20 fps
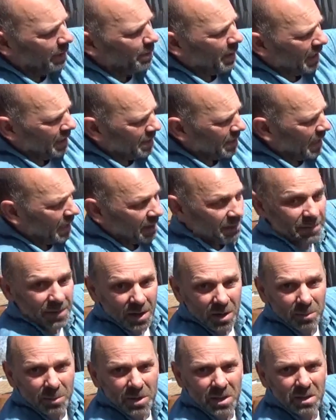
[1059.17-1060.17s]
by Jack
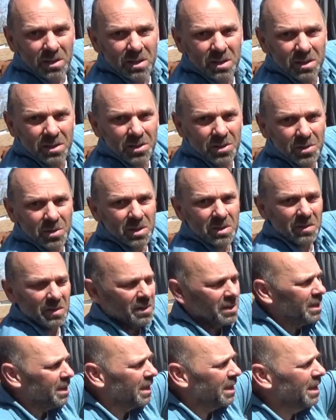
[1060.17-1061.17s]
Feldman. You can
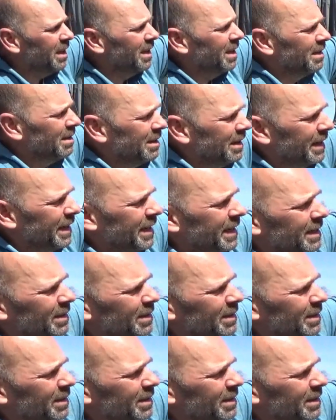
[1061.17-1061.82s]
see, right,